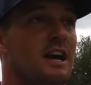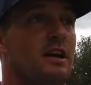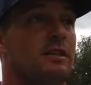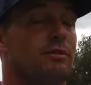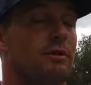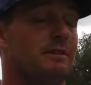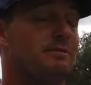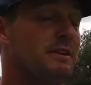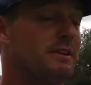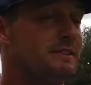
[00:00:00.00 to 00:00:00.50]

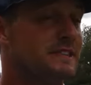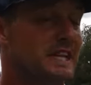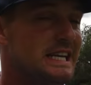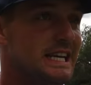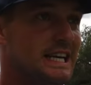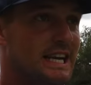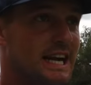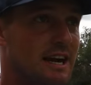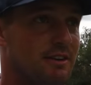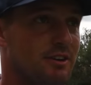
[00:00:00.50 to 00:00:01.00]
315 to
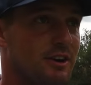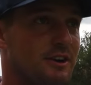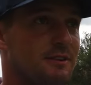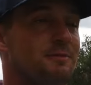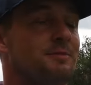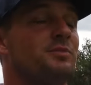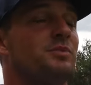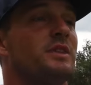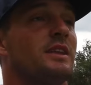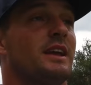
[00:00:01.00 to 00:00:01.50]
cover.
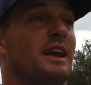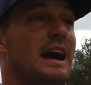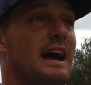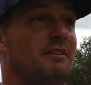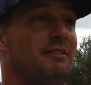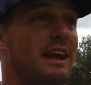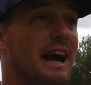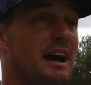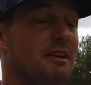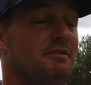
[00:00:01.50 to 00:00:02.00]

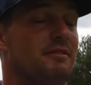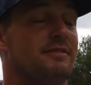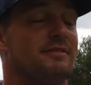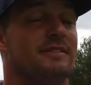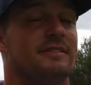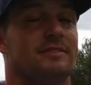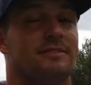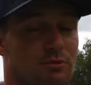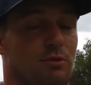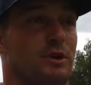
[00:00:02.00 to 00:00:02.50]
I've got
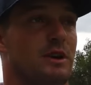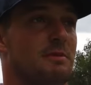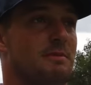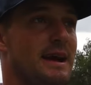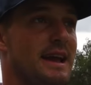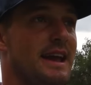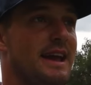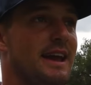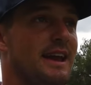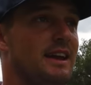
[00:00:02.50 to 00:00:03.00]
five wood in
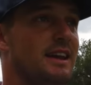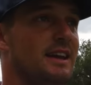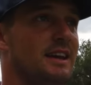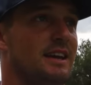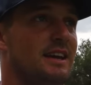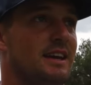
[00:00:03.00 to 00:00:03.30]
my hand.